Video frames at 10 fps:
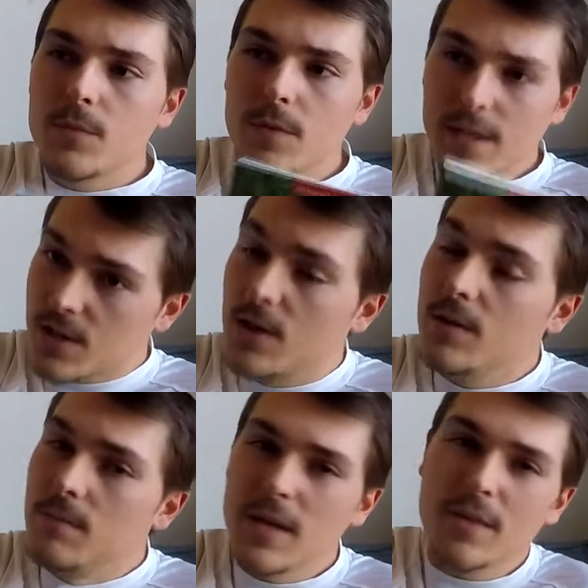this
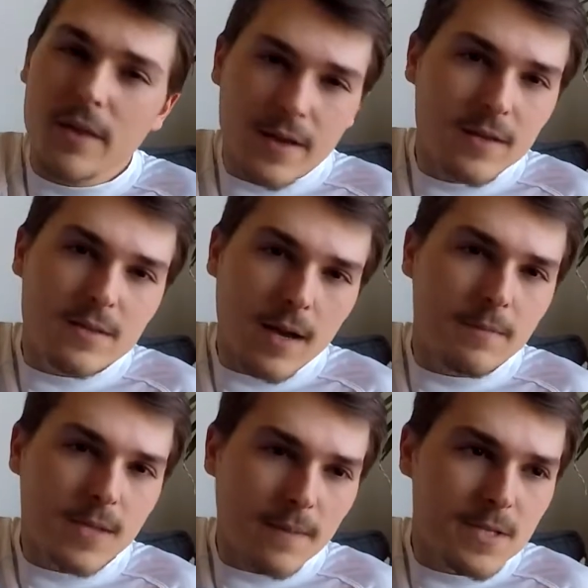could be a thing
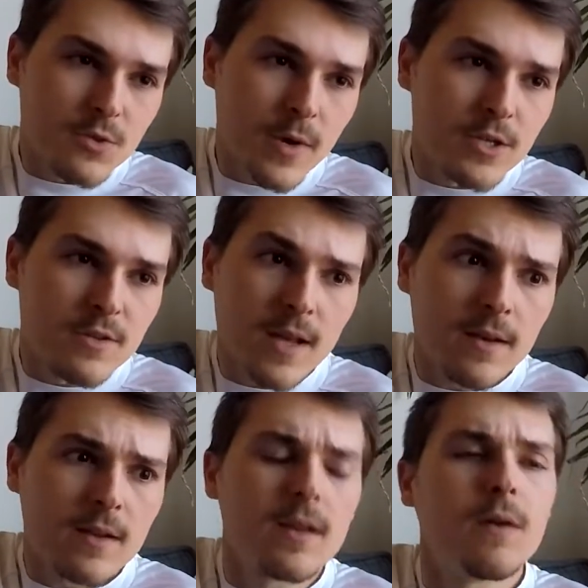type type situation.
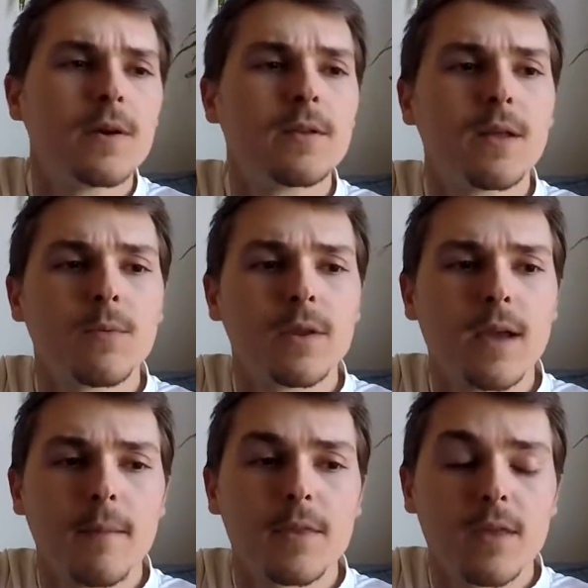And you know, it, it really
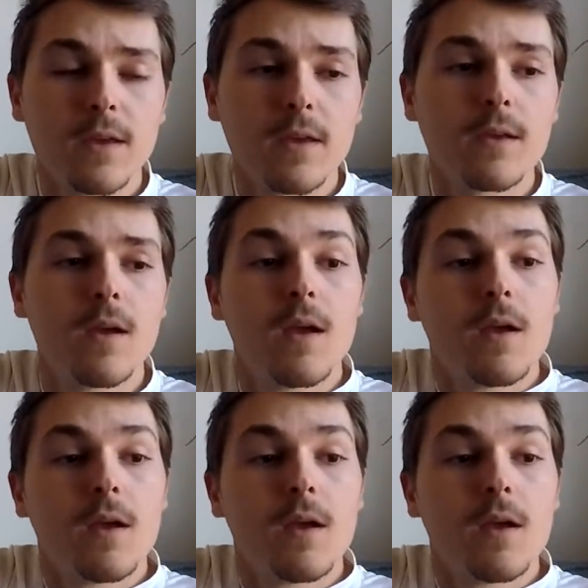got me thinking.